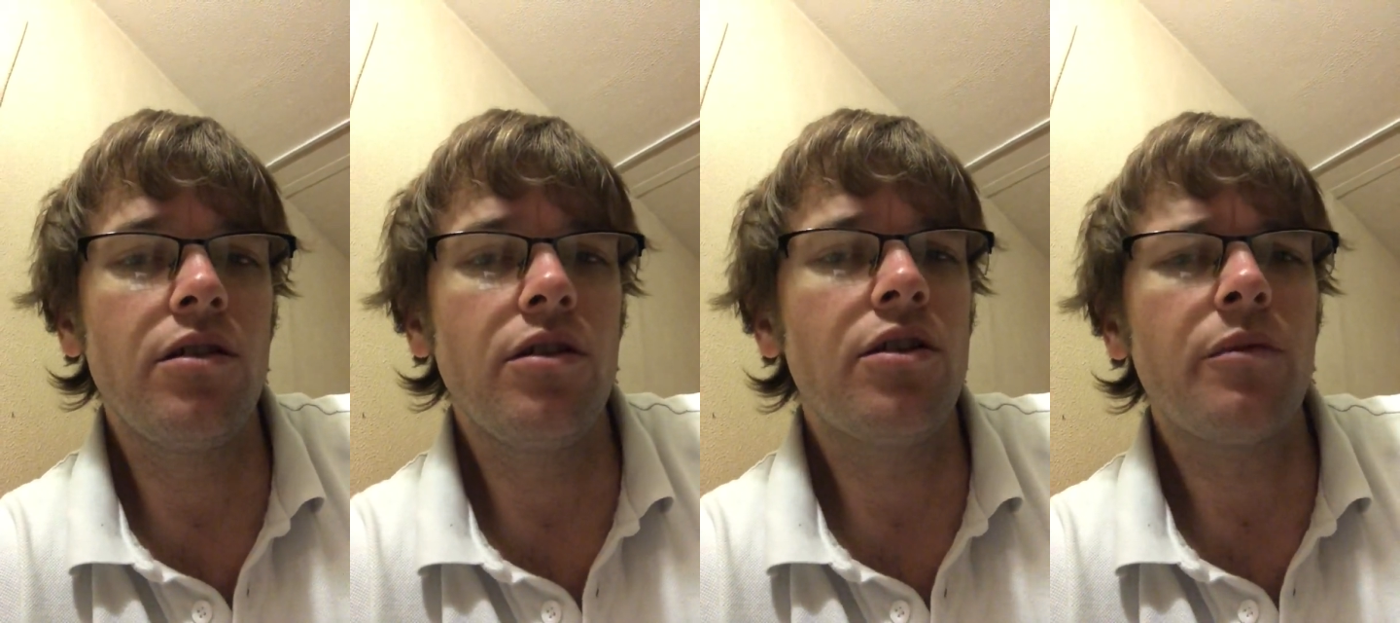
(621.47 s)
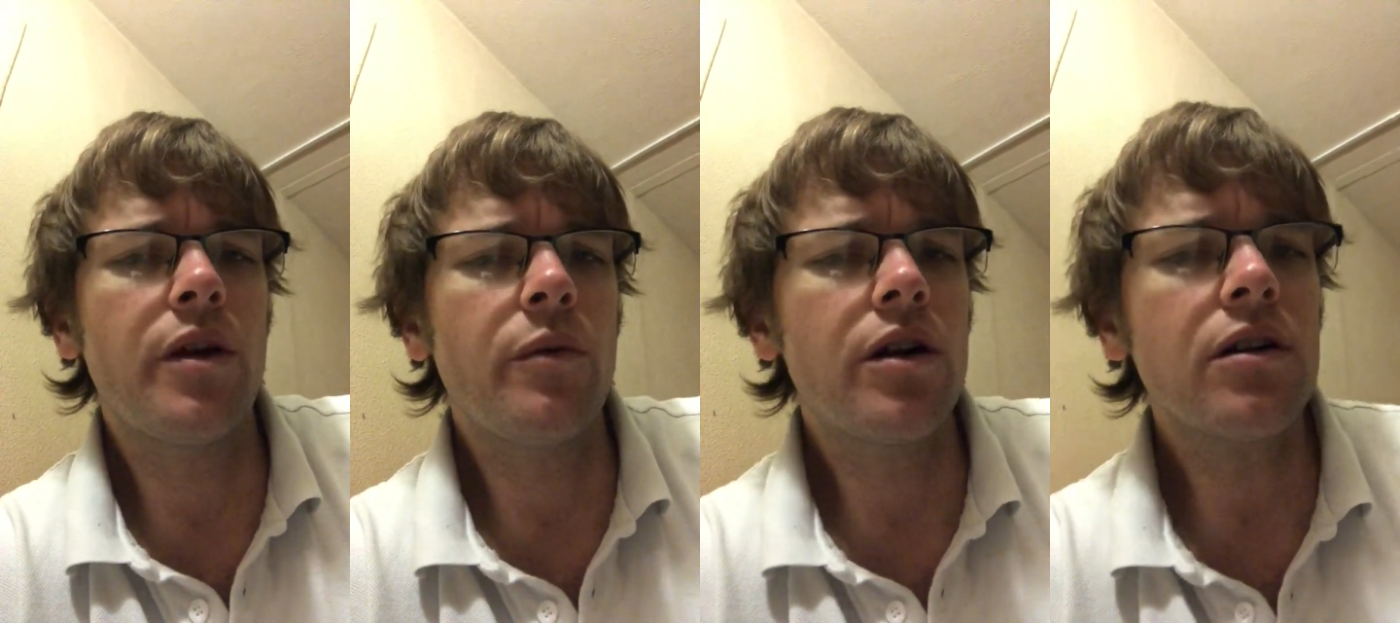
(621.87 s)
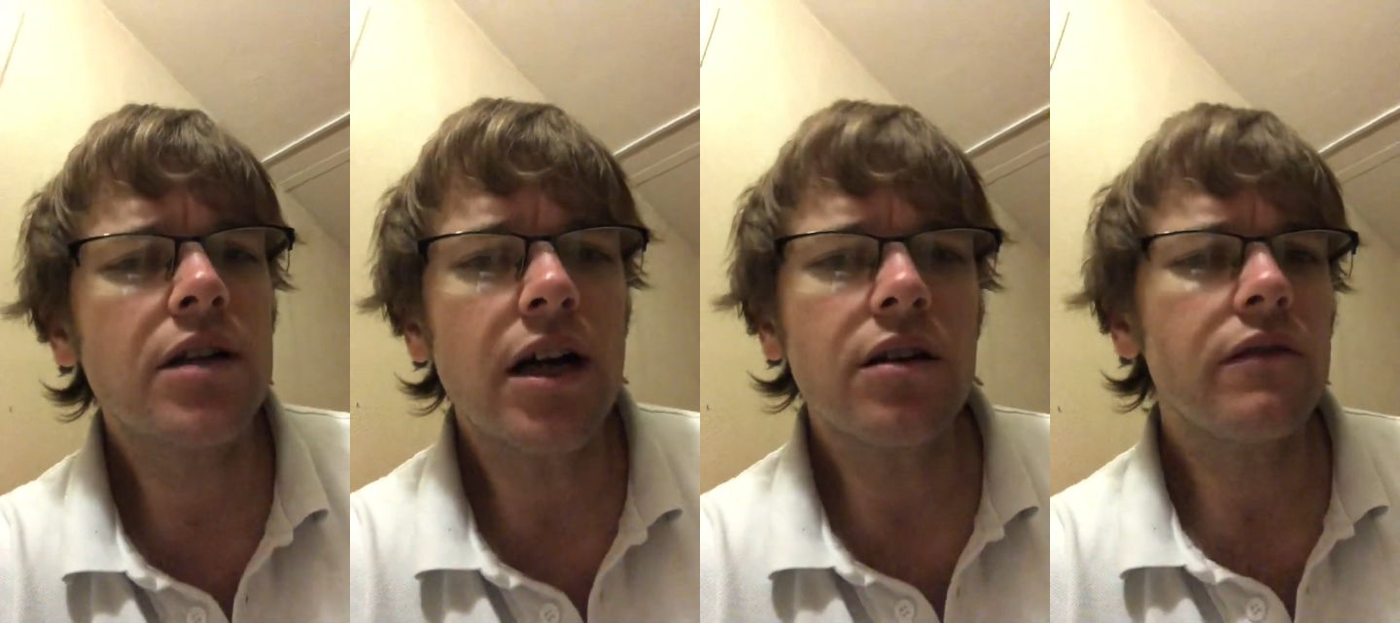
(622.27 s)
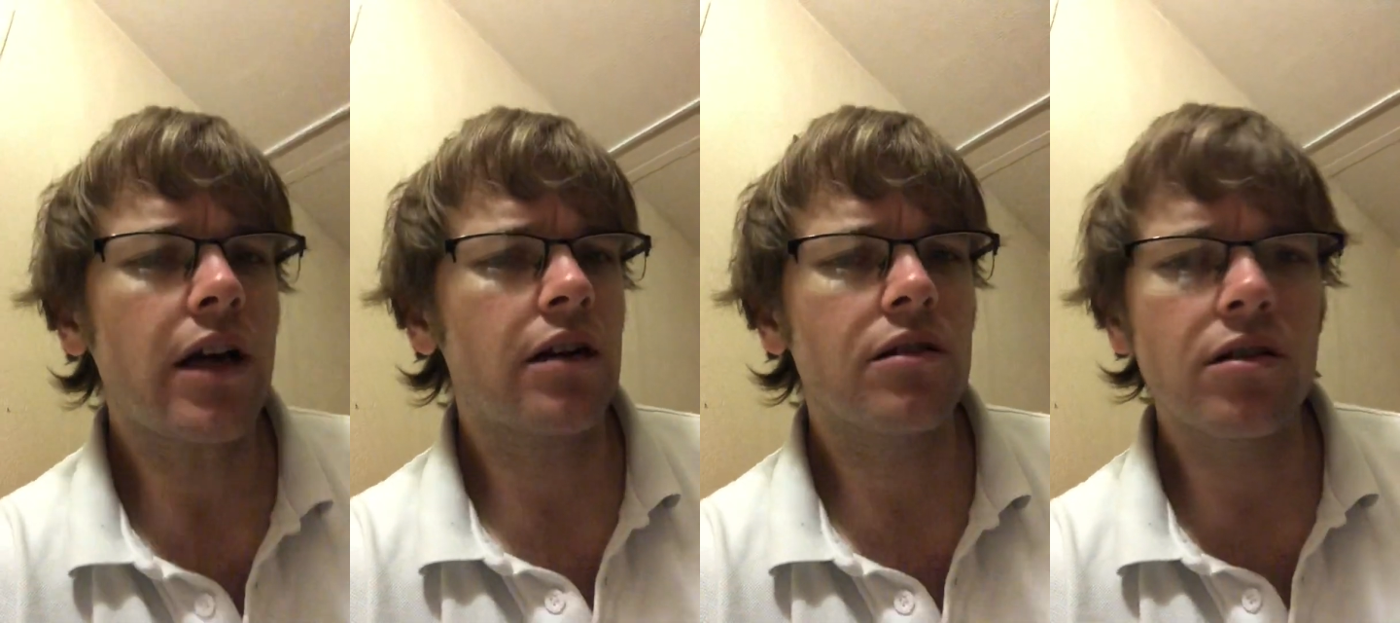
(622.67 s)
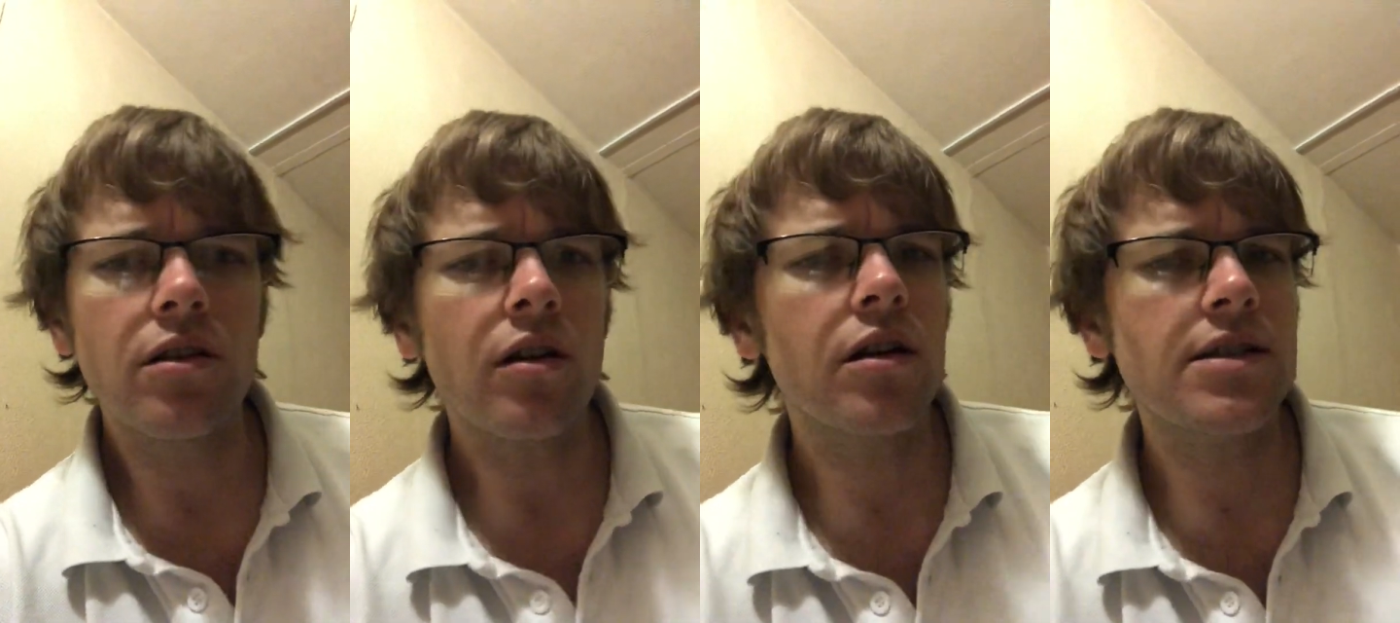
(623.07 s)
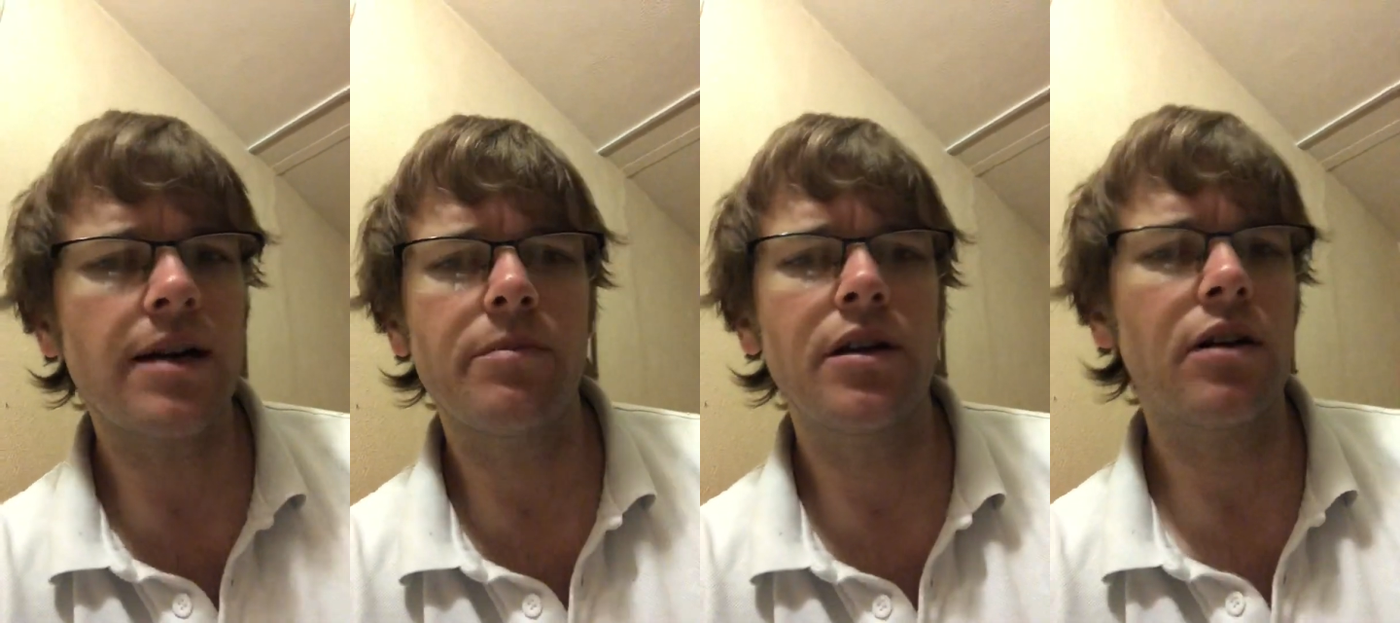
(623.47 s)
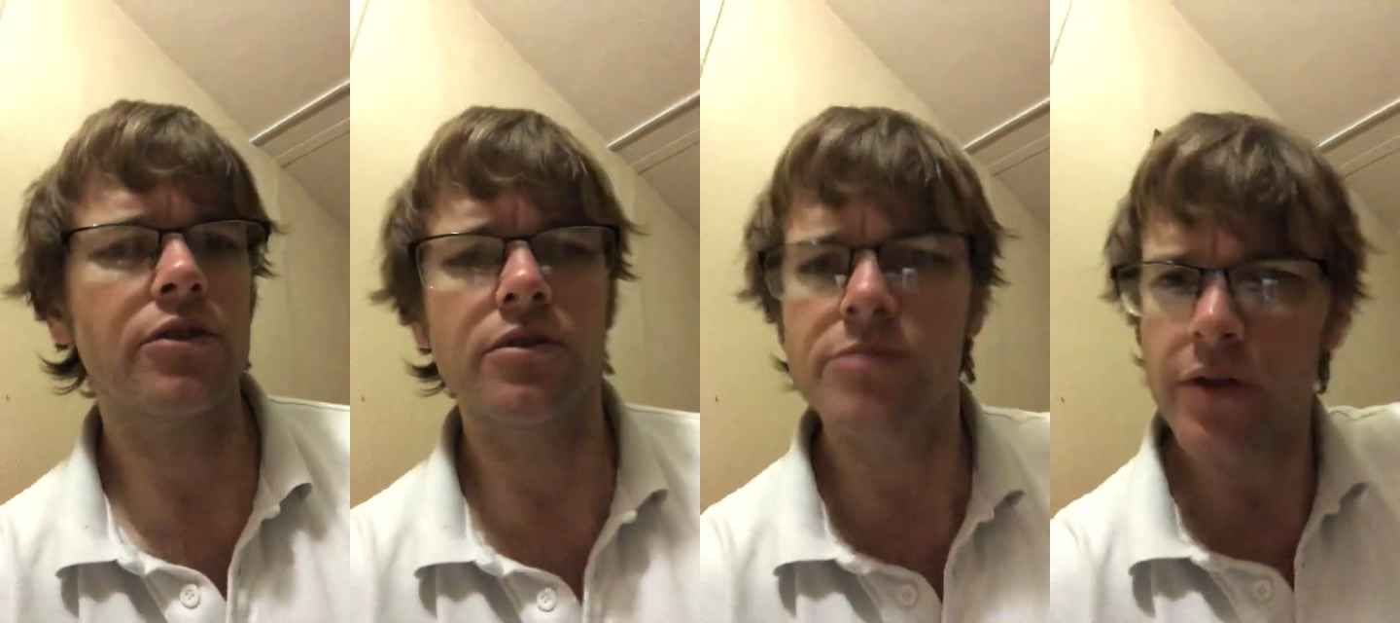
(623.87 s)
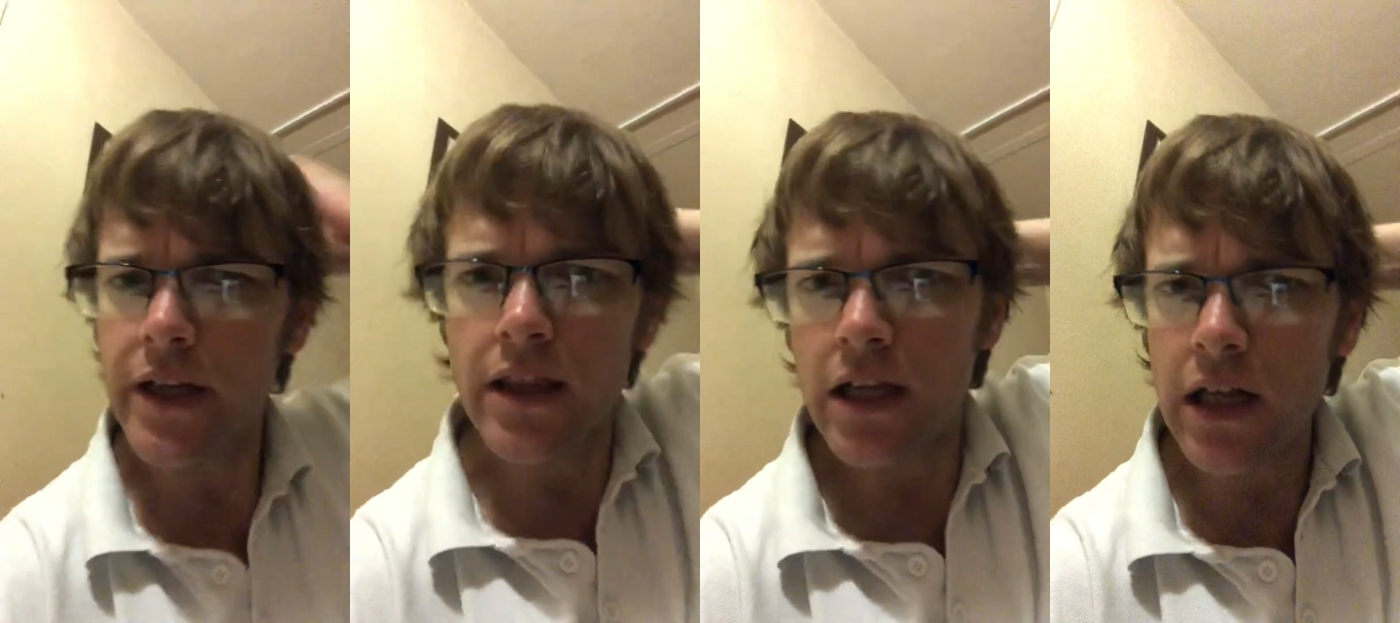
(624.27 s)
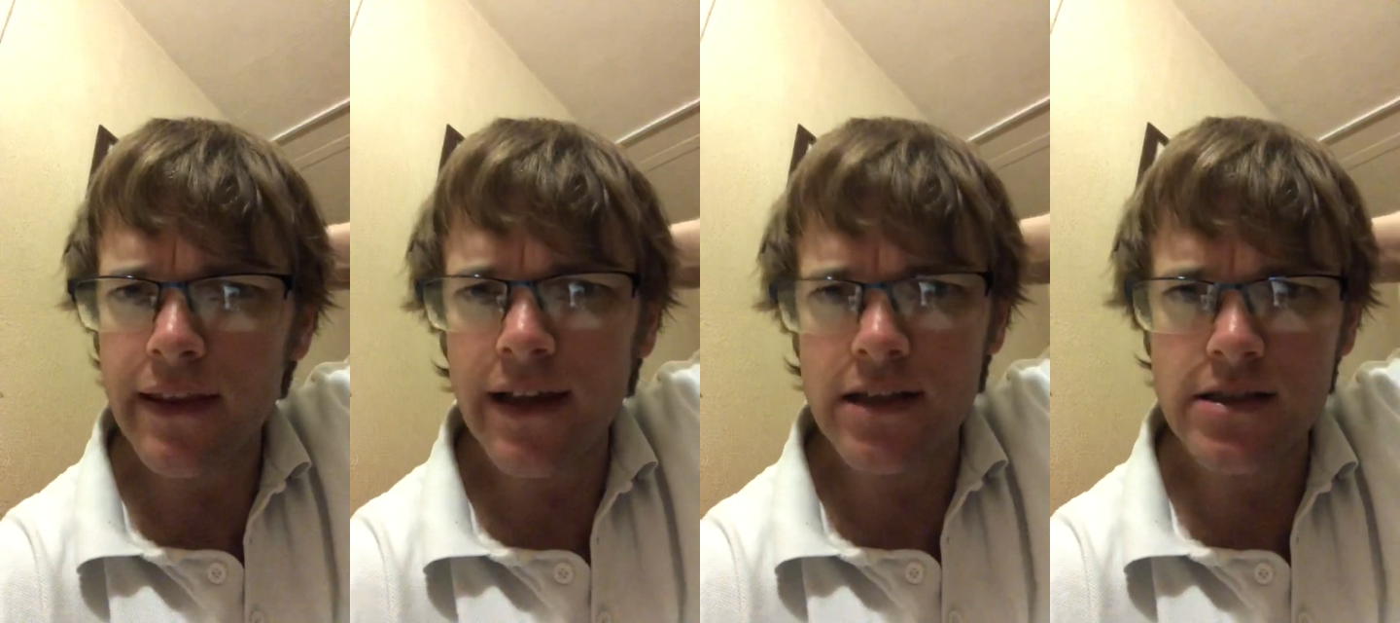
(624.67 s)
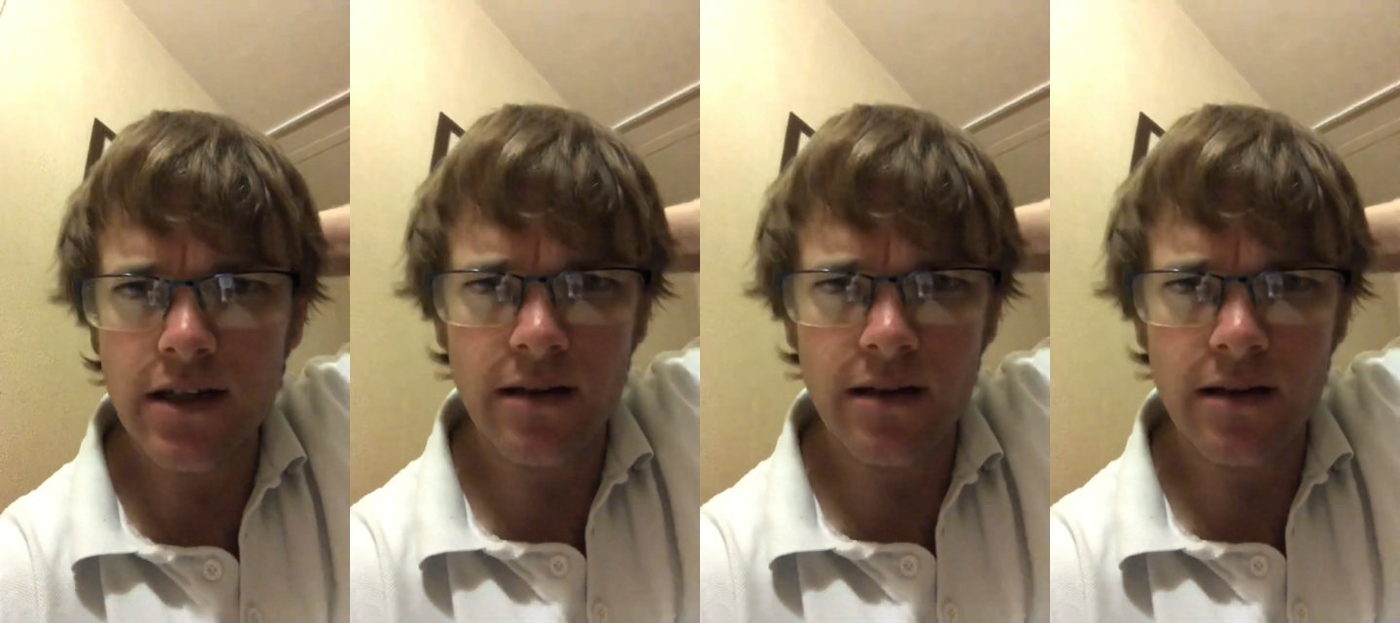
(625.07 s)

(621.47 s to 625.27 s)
we're not kind of like locked up in our rooms or anything like that.